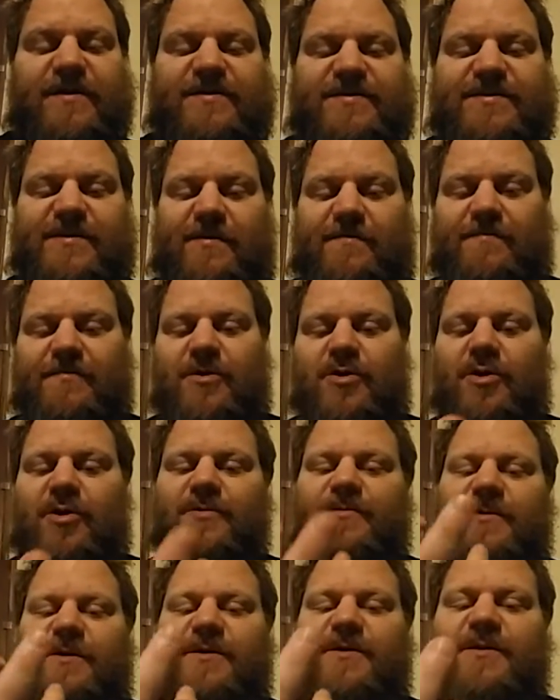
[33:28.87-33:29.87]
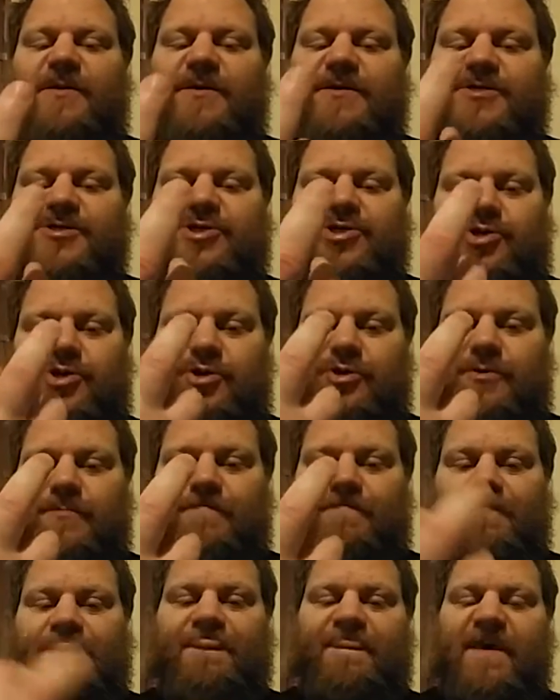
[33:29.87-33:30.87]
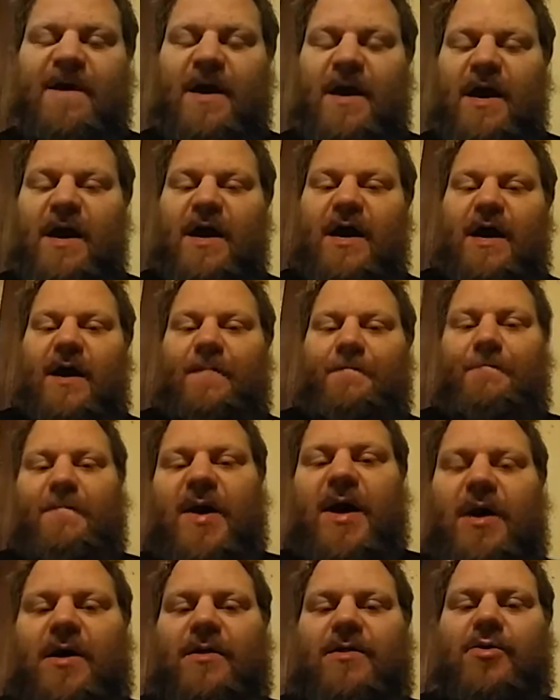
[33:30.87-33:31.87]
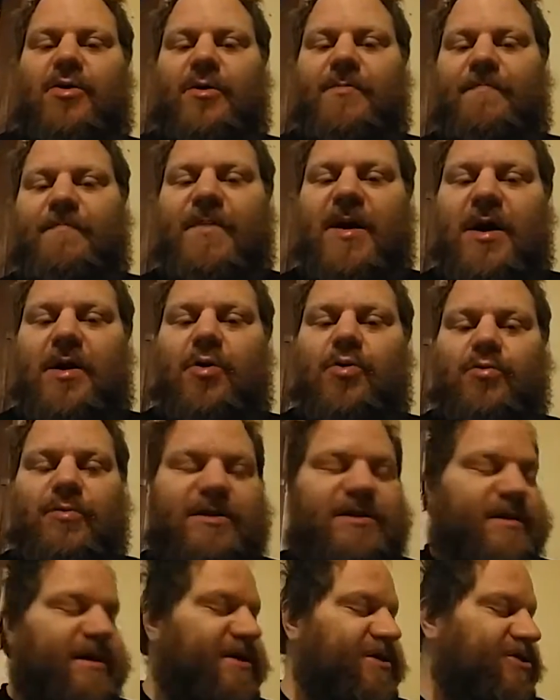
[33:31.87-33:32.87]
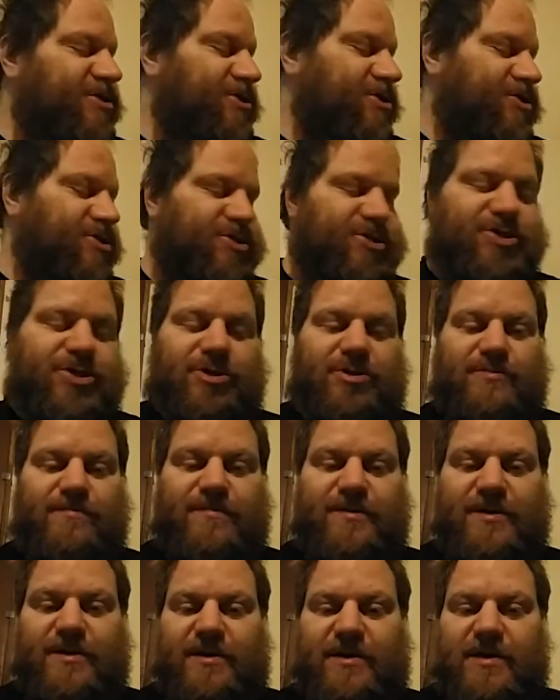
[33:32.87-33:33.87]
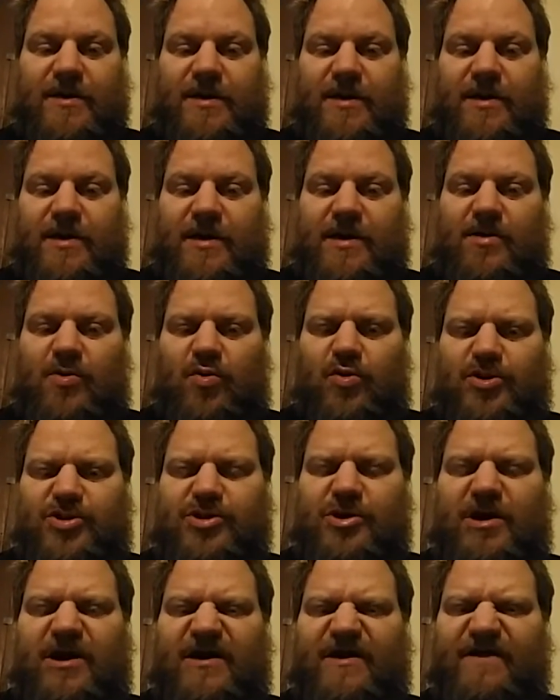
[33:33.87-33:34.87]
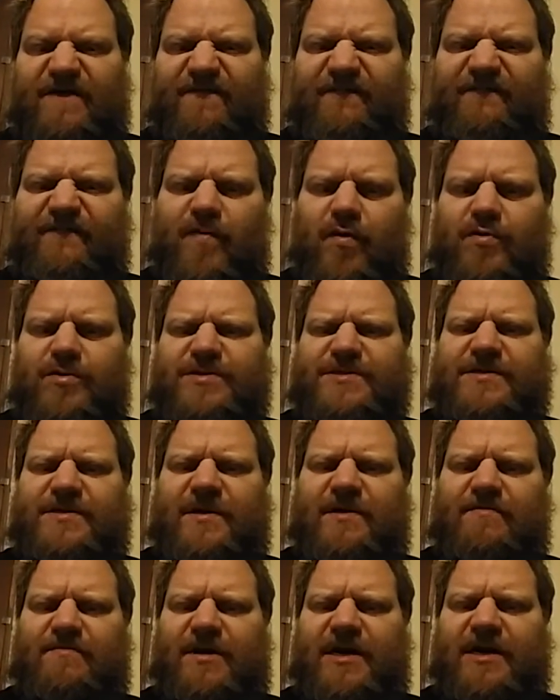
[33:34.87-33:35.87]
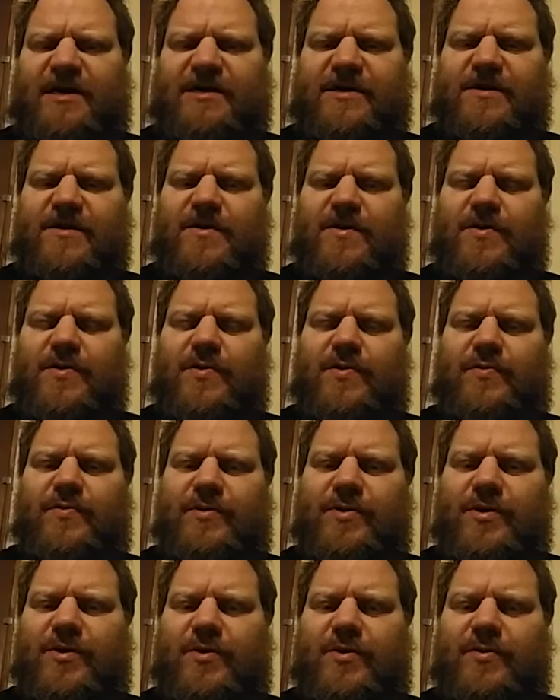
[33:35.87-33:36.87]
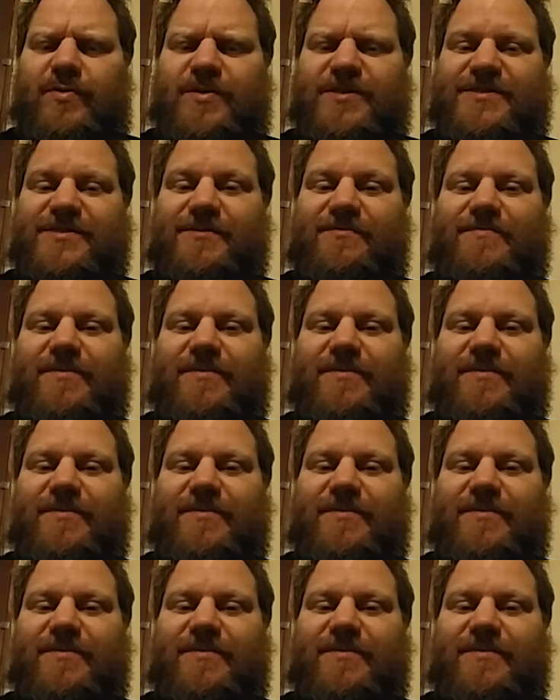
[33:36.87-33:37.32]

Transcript: Something called the clincher, a male-on-male relationship, or trying to enforce, and I'm like, no, and